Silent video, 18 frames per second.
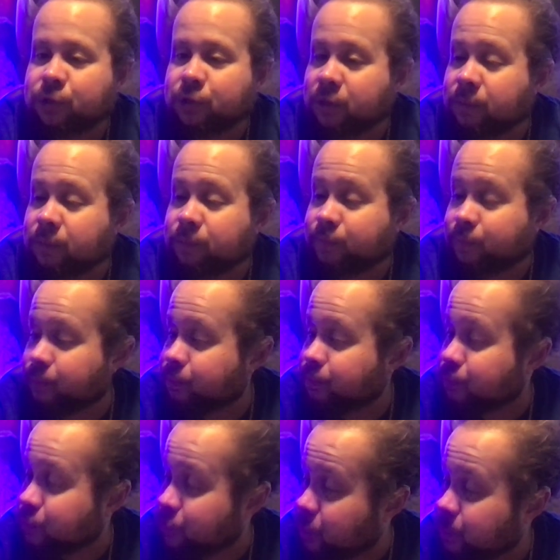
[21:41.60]
she
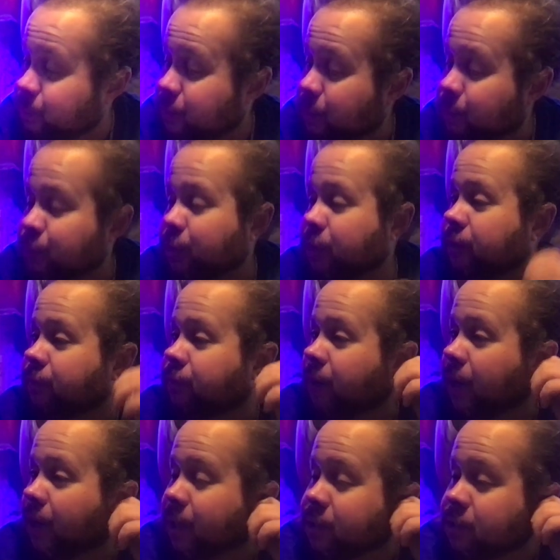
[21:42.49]
shipped it pretty
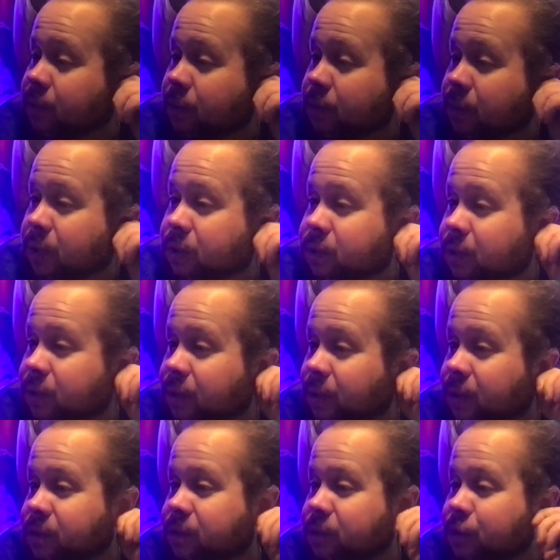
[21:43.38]
fast. I mean, like I said,
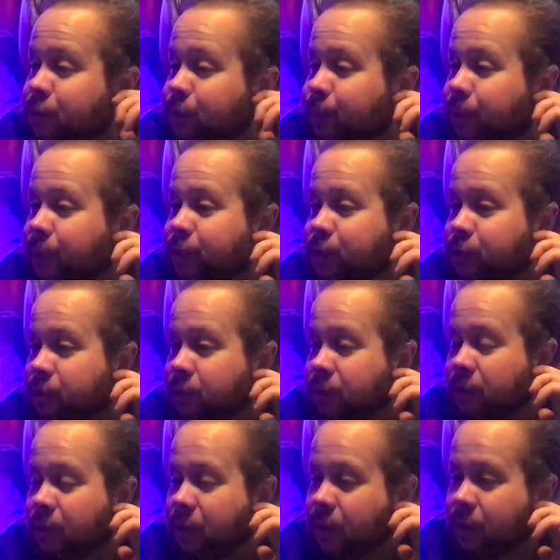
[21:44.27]
the
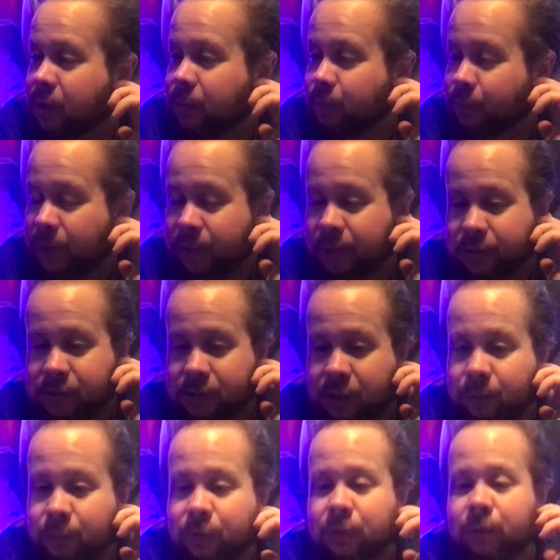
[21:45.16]
anticipation made it
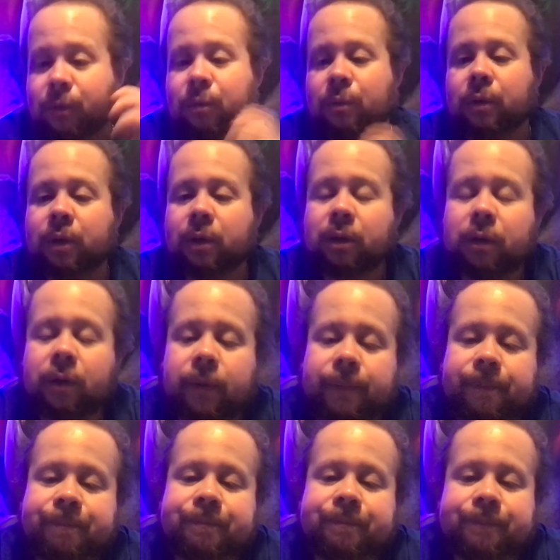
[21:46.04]
seem a little
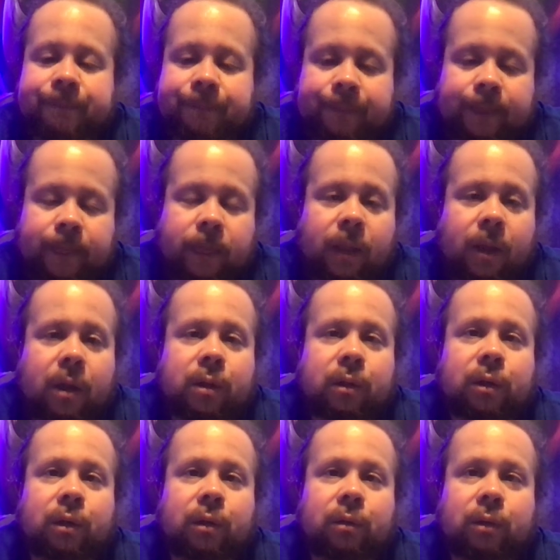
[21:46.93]

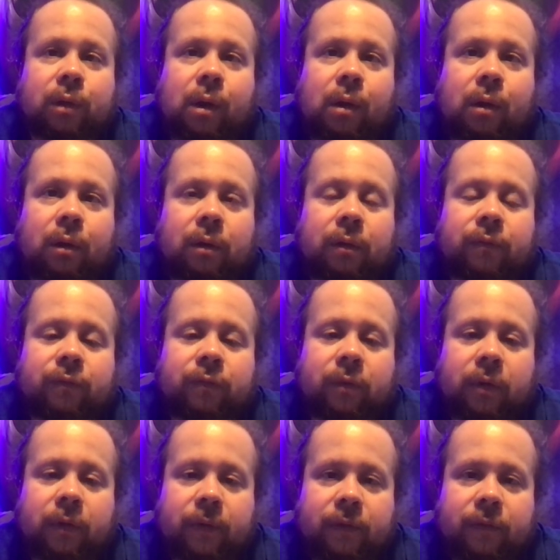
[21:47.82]
long
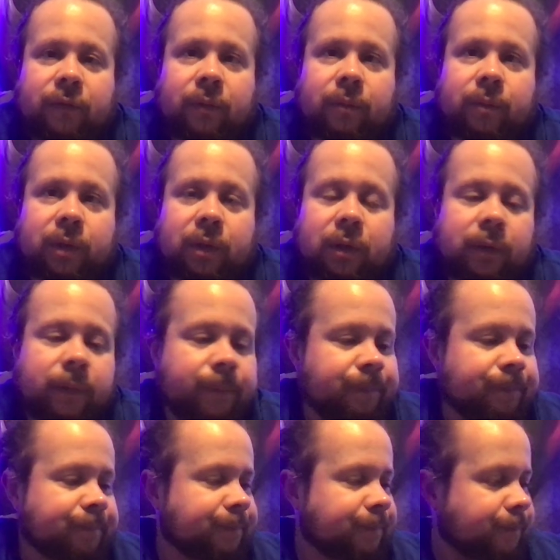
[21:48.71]
from the...
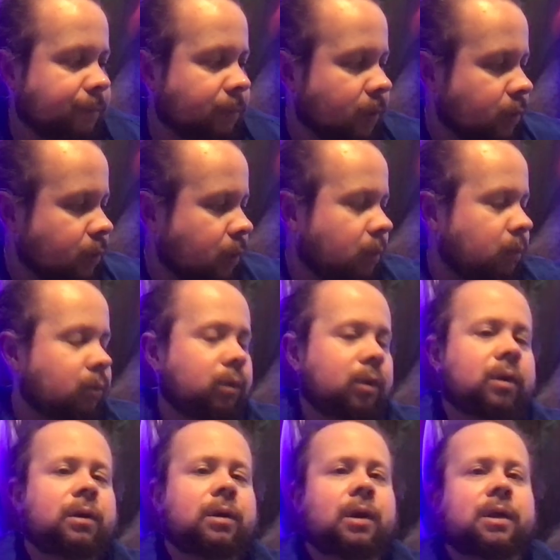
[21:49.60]

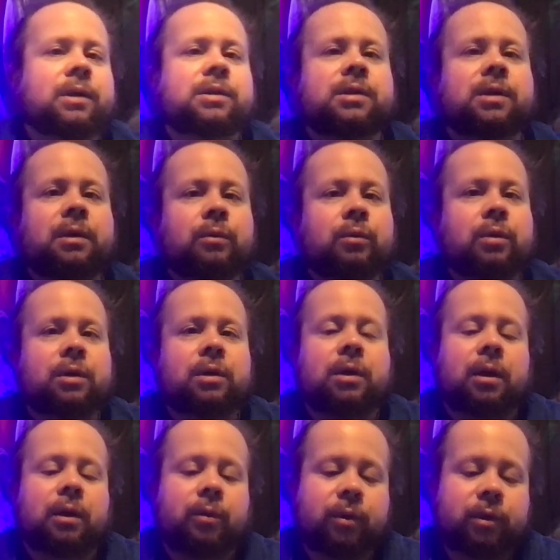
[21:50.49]
What did I
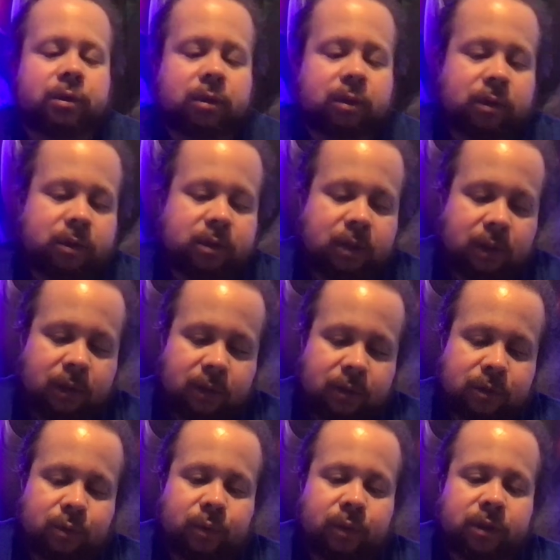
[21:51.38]
originally say? The
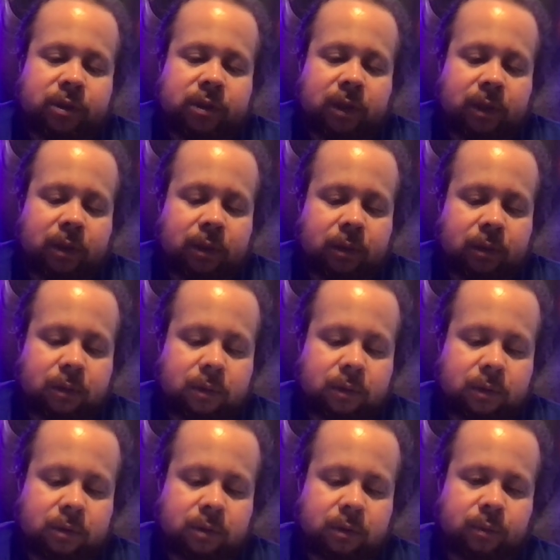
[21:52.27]
22nd? Is
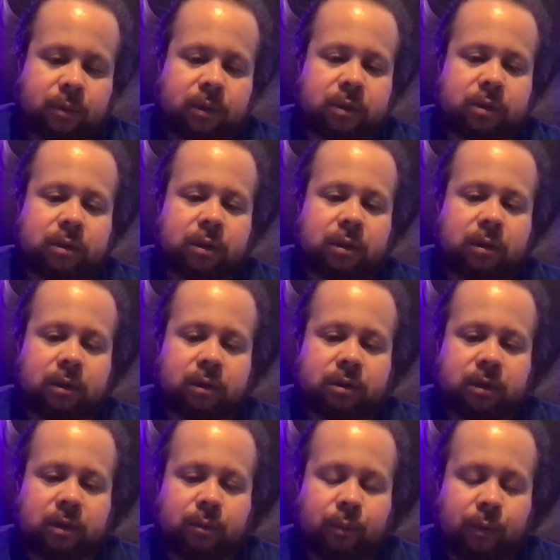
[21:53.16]
that what I said? I
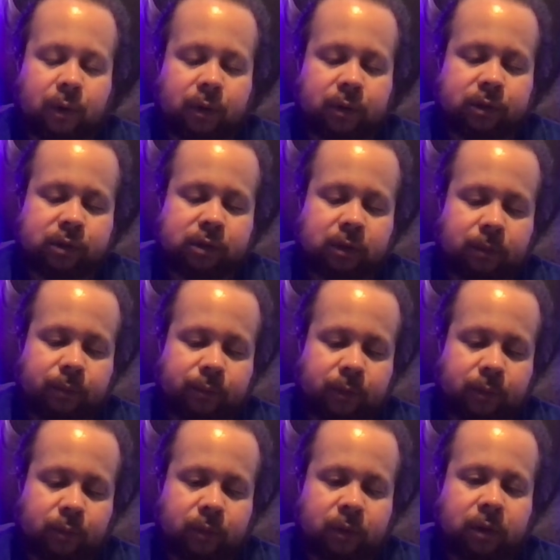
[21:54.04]
said March
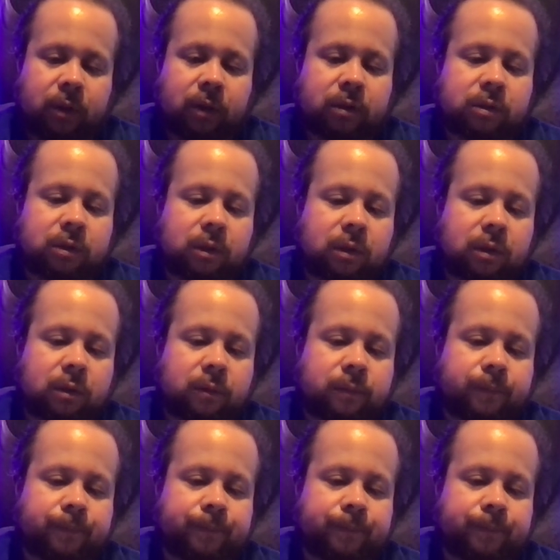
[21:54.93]
something. What did I say?